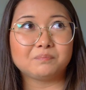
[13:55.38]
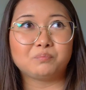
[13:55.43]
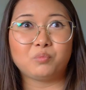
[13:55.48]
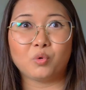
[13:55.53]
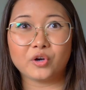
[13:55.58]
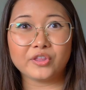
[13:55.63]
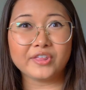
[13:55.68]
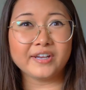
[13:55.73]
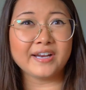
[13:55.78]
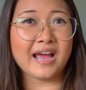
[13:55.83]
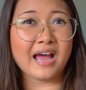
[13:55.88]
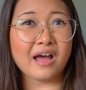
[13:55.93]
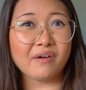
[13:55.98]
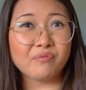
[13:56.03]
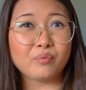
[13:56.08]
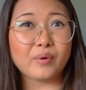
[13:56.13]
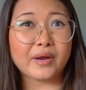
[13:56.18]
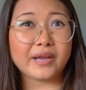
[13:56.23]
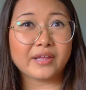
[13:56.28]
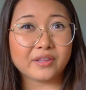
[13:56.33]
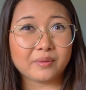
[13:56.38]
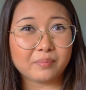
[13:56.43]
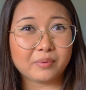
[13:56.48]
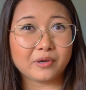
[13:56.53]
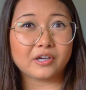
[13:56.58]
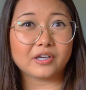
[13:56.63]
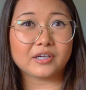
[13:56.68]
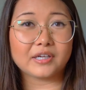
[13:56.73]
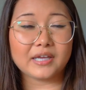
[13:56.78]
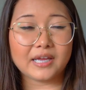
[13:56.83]
more than halfway in the
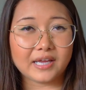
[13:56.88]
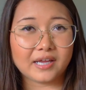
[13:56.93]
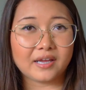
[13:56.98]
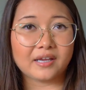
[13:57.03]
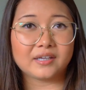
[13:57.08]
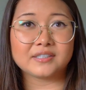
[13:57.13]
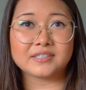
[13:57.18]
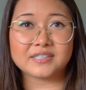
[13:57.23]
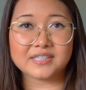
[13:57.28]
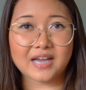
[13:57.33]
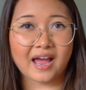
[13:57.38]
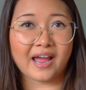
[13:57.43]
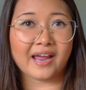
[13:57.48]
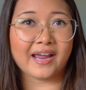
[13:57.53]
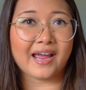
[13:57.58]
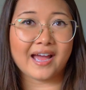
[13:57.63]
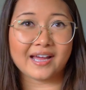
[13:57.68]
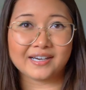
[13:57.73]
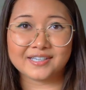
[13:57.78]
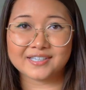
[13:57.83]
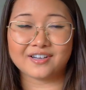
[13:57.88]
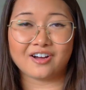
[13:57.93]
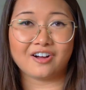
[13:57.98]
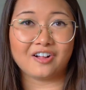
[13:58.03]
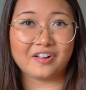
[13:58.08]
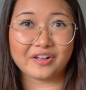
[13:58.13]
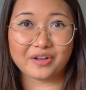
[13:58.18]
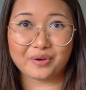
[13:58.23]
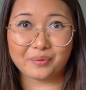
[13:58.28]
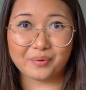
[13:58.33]
book, and I had to
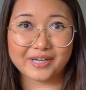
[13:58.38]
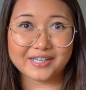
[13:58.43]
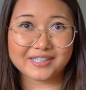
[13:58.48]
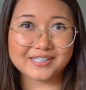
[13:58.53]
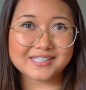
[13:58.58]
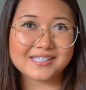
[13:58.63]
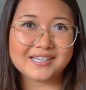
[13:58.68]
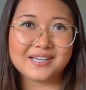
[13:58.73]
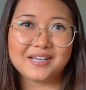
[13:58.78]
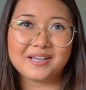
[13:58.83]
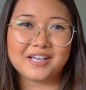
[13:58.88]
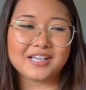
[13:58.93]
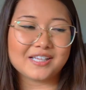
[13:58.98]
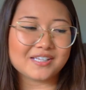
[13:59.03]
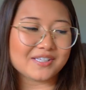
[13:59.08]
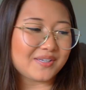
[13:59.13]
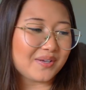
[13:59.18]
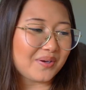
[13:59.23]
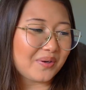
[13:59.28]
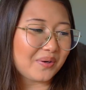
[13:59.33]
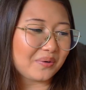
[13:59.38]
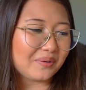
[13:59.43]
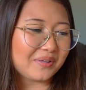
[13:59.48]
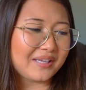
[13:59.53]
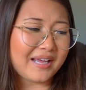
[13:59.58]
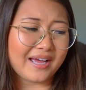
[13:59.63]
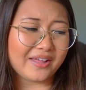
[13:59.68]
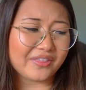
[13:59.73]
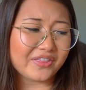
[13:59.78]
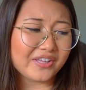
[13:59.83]
call it quits.
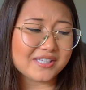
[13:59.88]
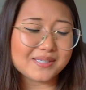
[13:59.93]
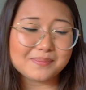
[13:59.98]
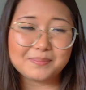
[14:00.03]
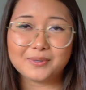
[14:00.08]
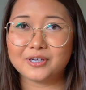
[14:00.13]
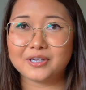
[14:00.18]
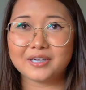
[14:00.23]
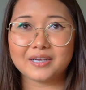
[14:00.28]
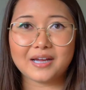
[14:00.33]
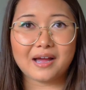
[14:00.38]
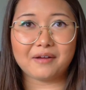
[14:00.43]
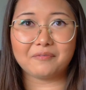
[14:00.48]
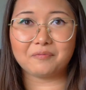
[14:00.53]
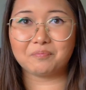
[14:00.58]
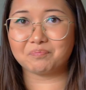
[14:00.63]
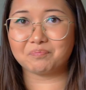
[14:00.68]
So yeah, this book